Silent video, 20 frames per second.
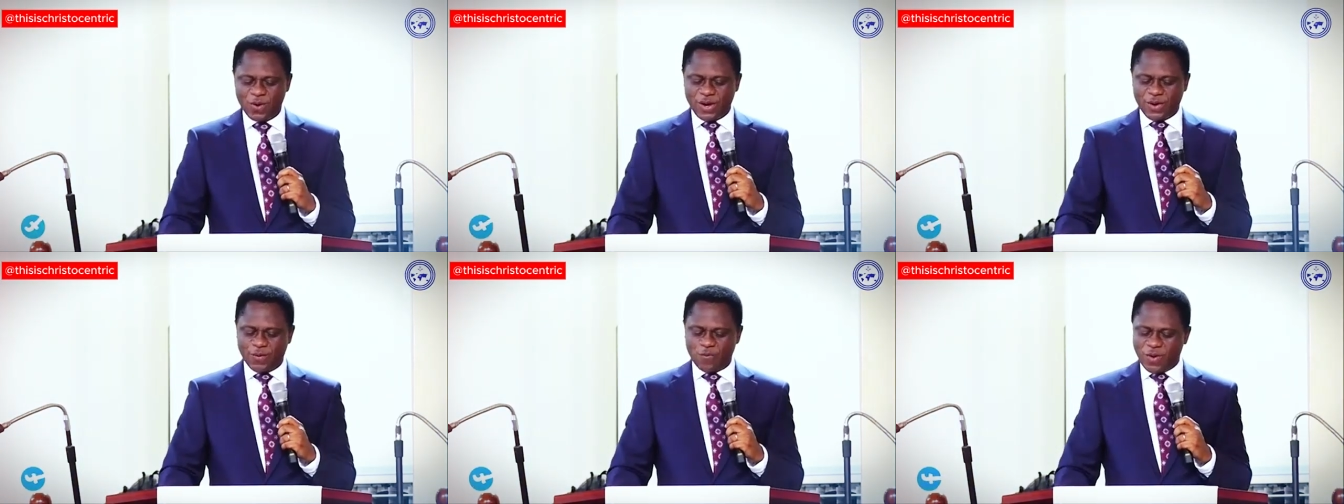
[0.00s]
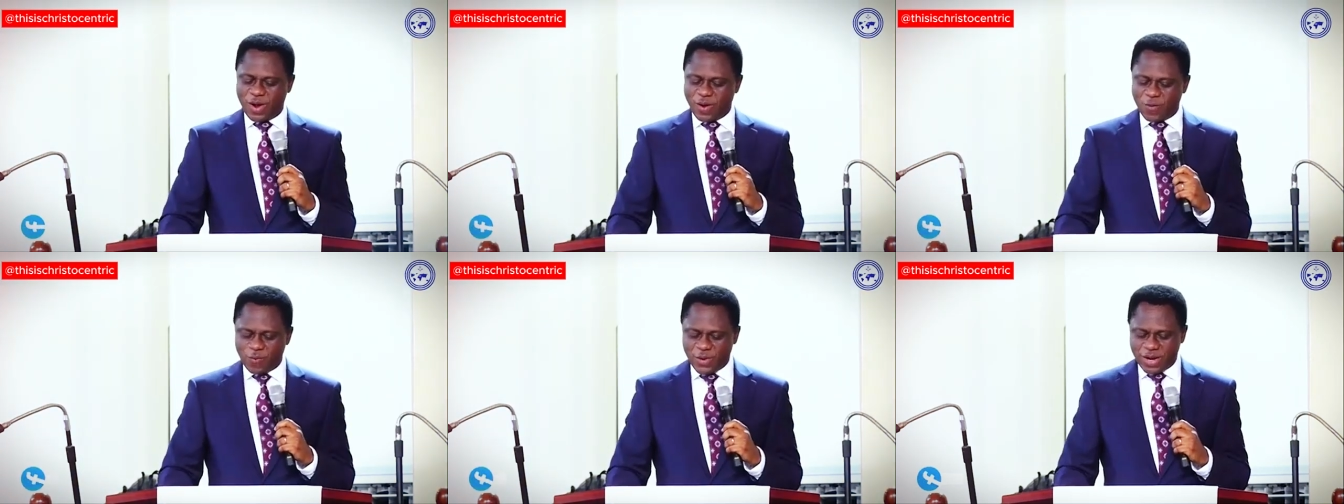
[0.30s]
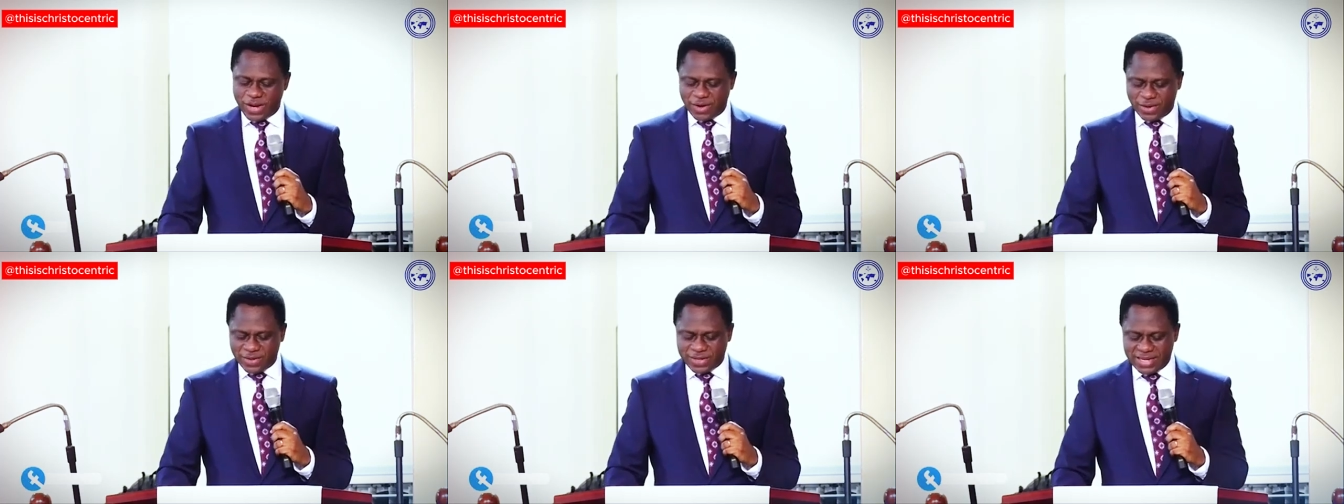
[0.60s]
in one
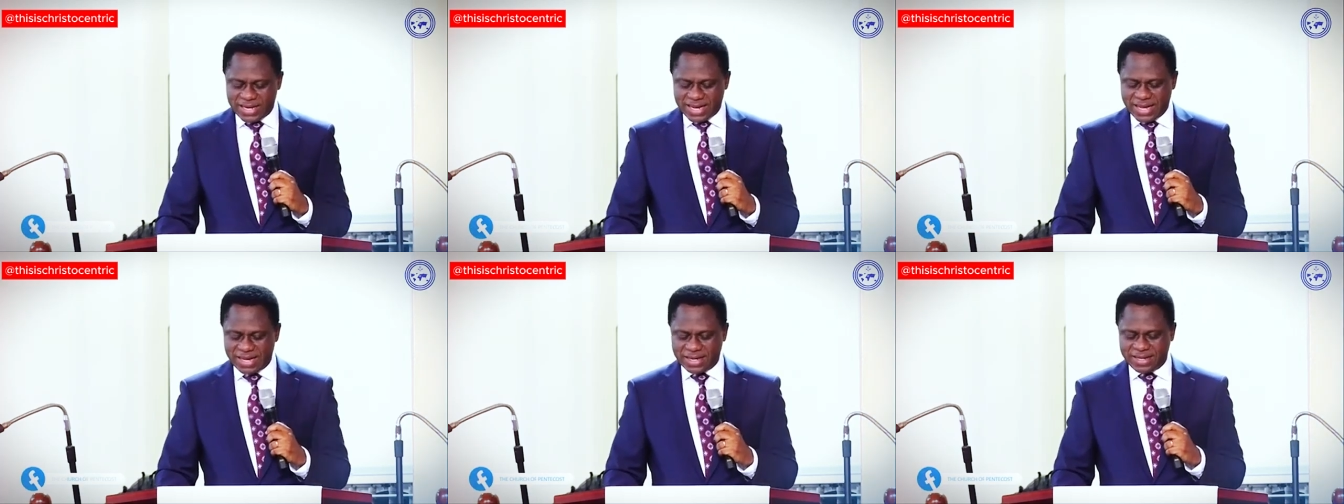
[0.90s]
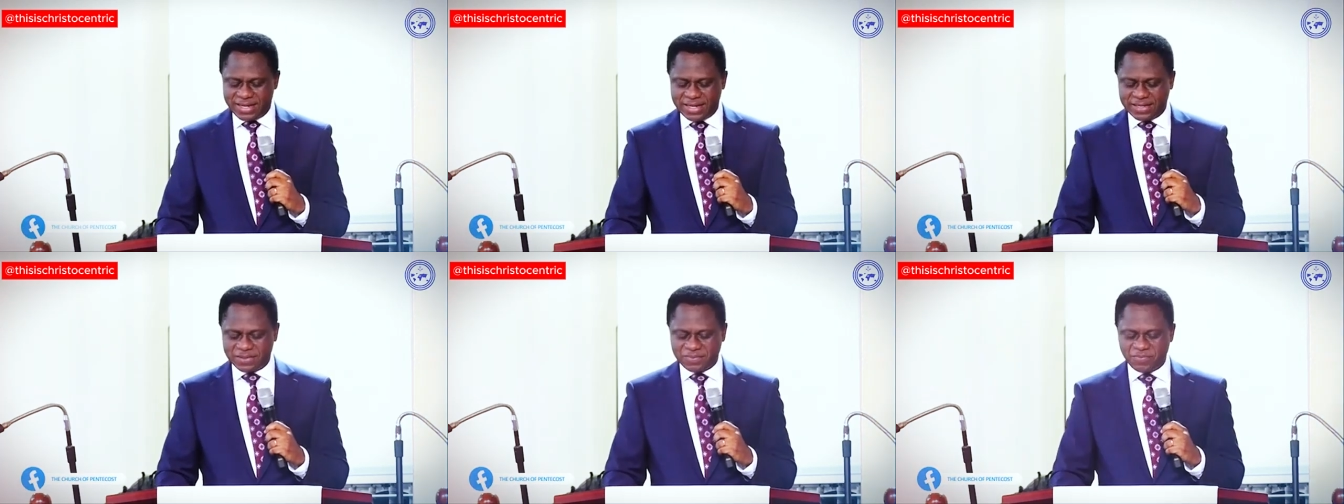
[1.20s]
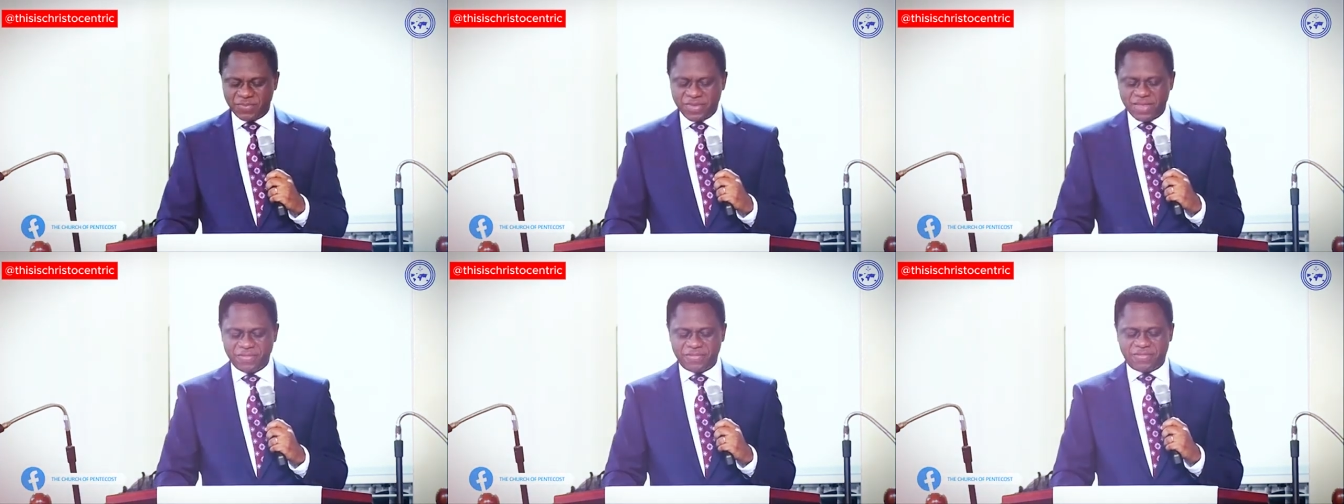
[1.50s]
way or the other,
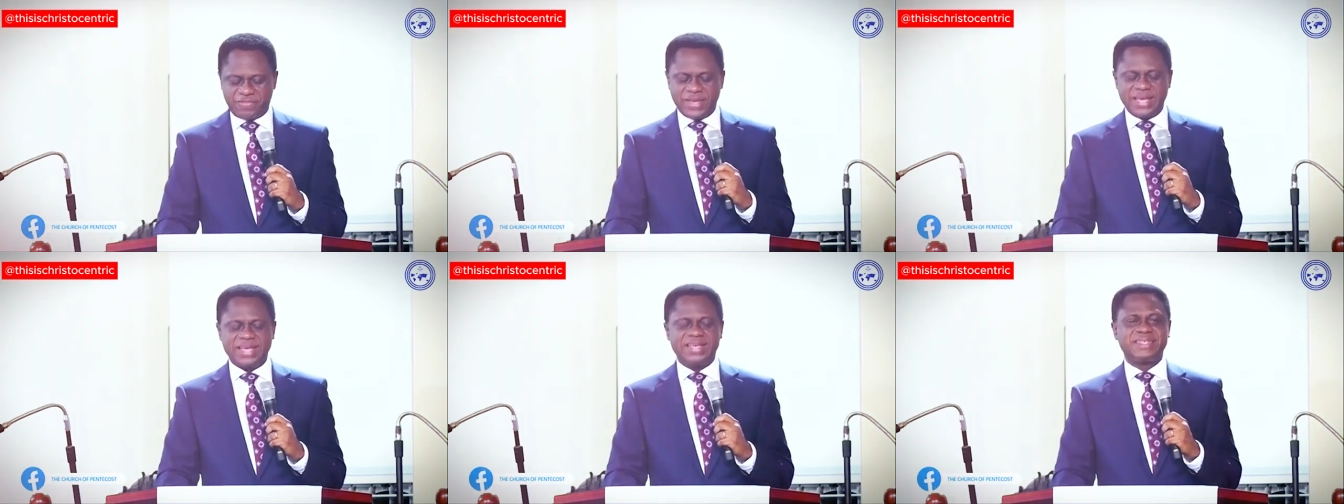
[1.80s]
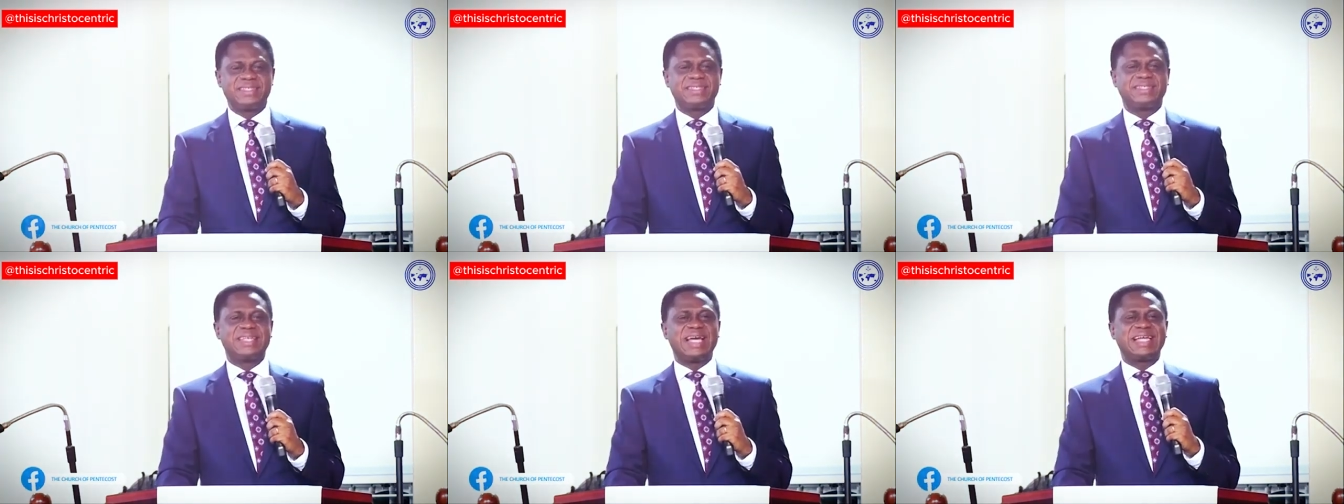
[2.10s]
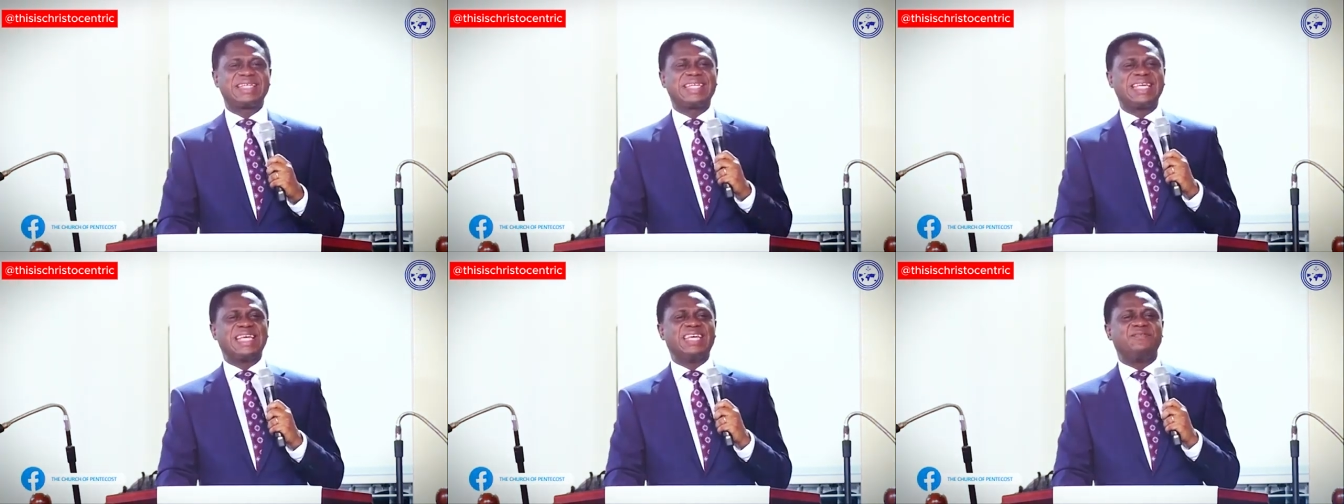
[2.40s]
things
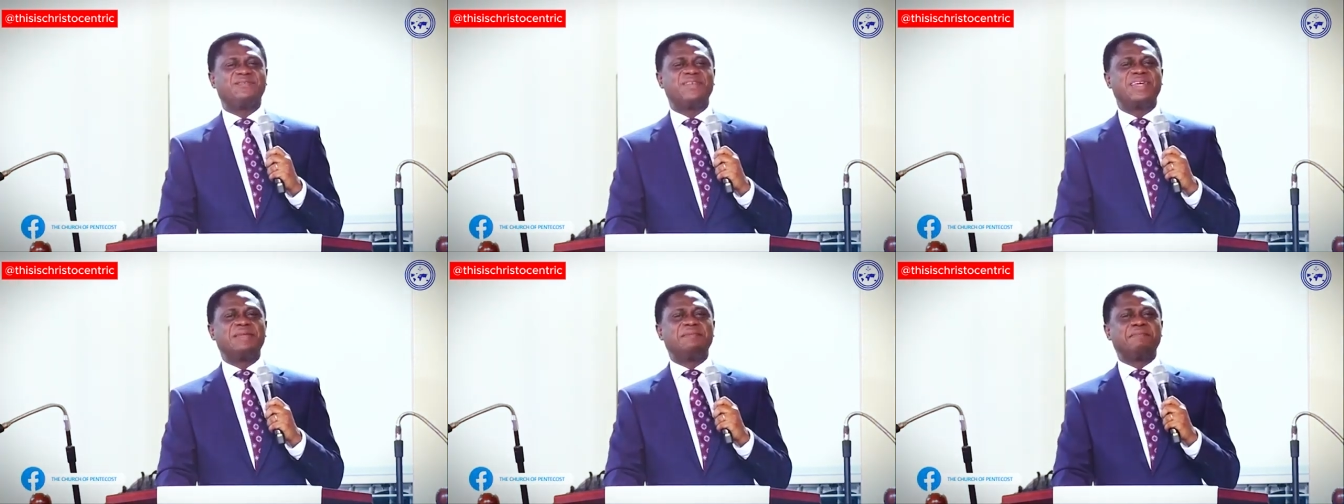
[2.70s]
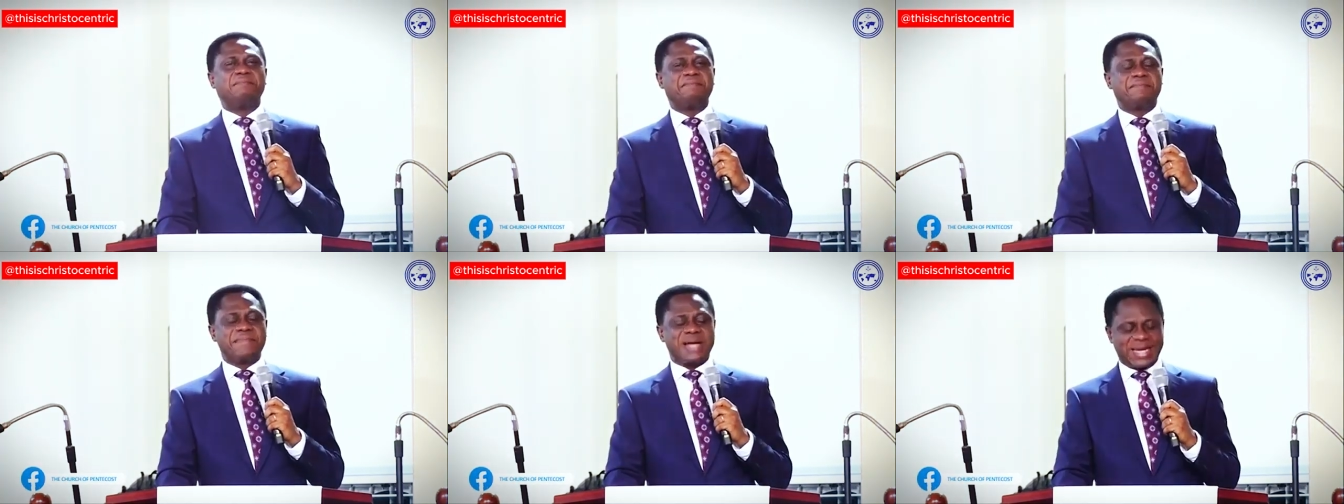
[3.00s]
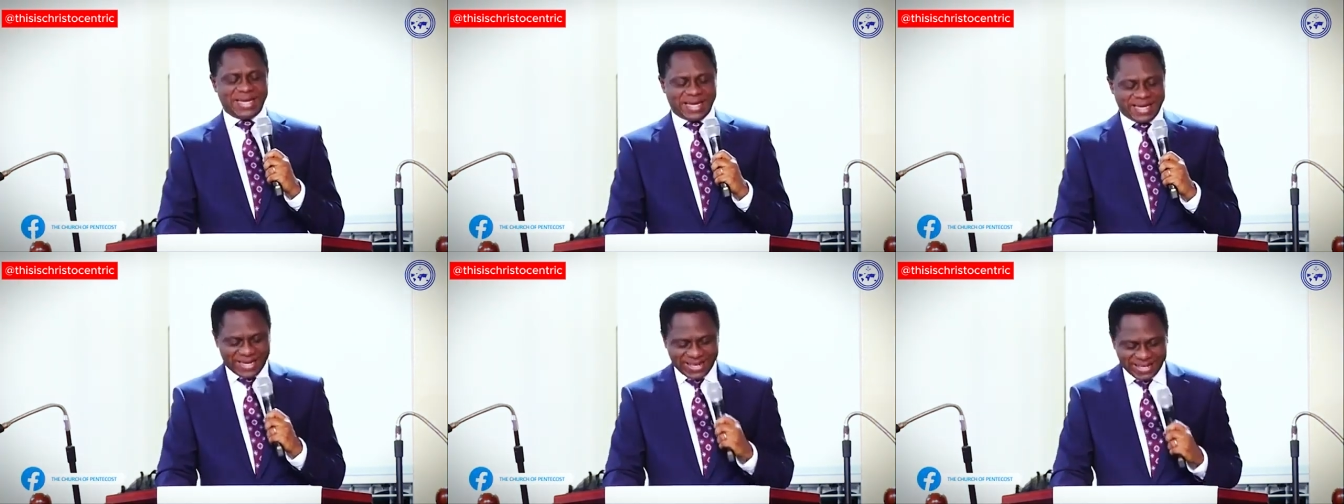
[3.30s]
that even
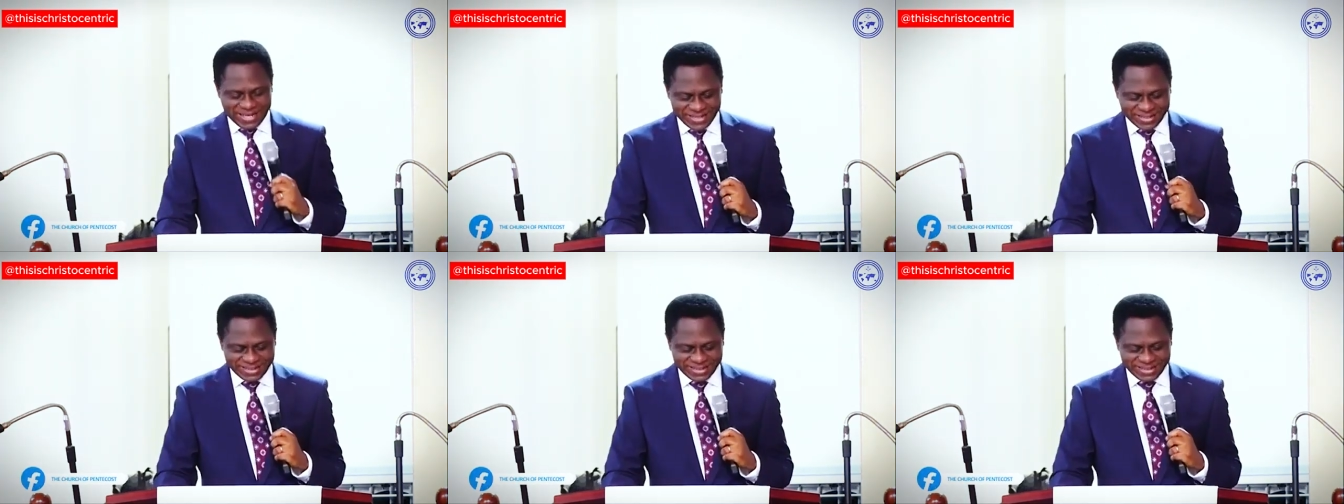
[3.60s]
money